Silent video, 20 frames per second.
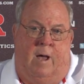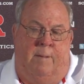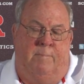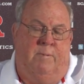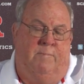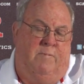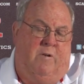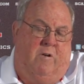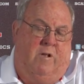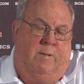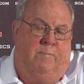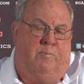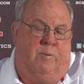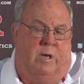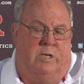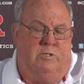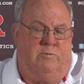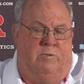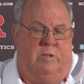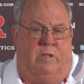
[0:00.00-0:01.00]
I've been very
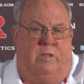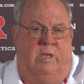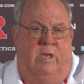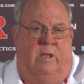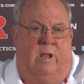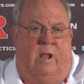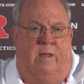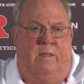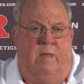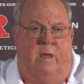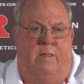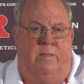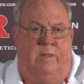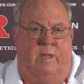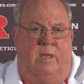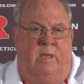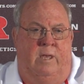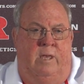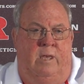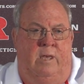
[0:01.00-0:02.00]
impressed with the kid. I
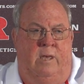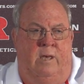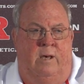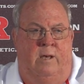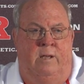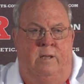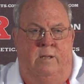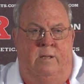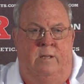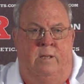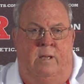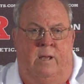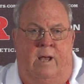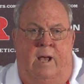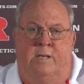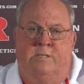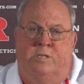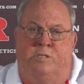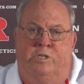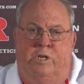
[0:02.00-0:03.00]
think he
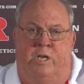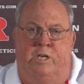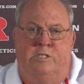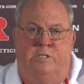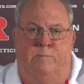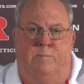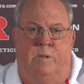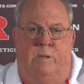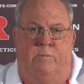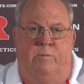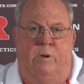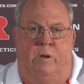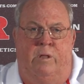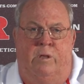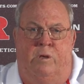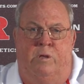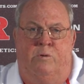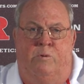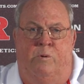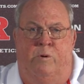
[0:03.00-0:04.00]
has a chance to be a
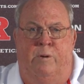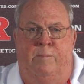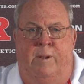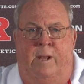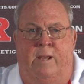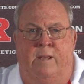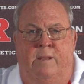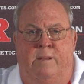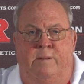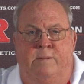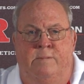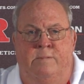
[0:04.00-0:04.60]
really good quarterback.